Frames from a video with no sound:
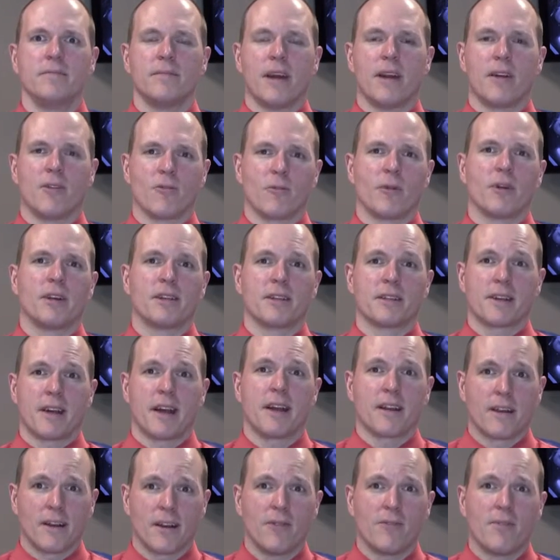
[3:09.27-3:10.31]
and are willing to
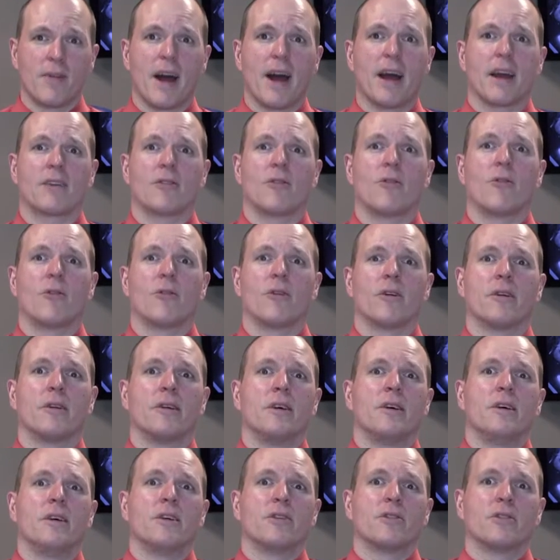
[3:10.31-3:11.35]
kind of come back or